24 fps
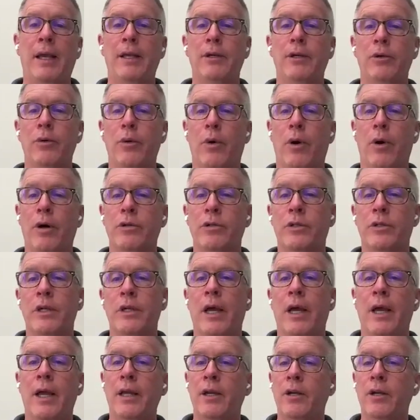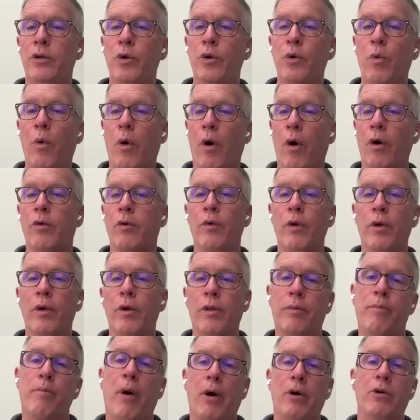back into our state. You
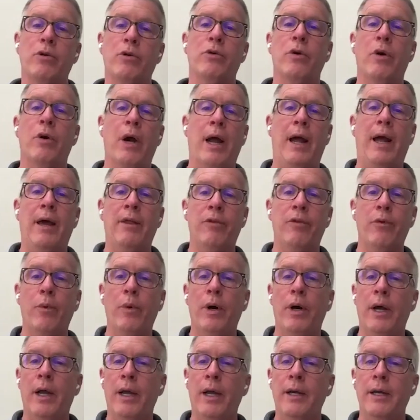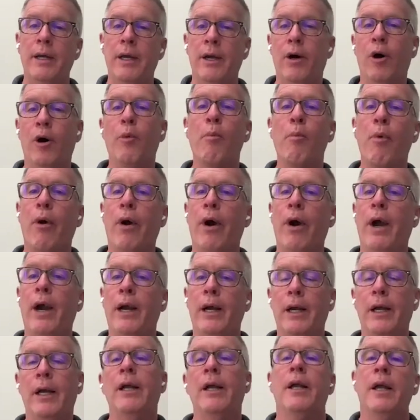worked with Berkshire Hathaway to help
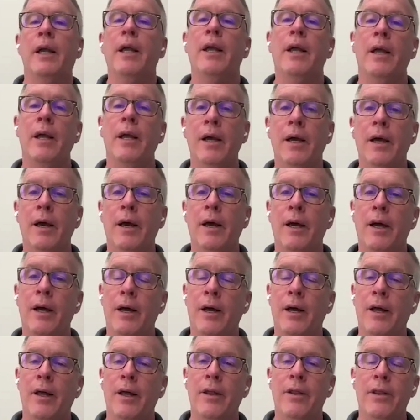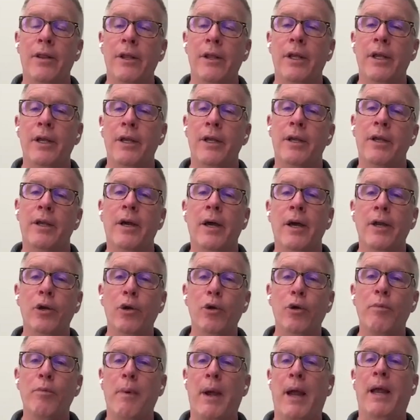bring
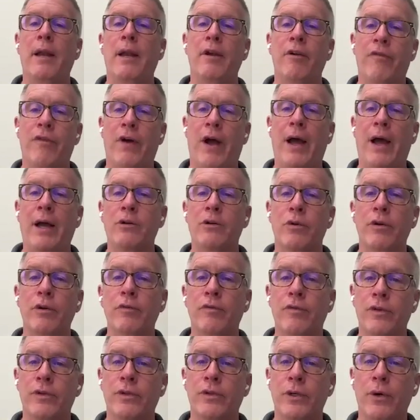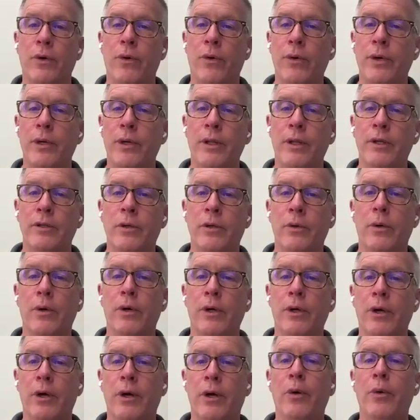the new manufacturing facility
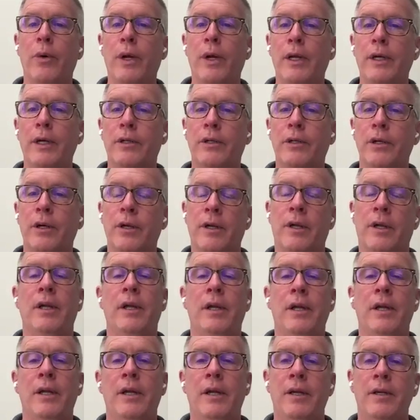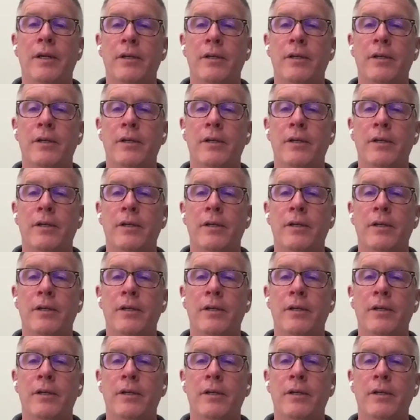that's going to go into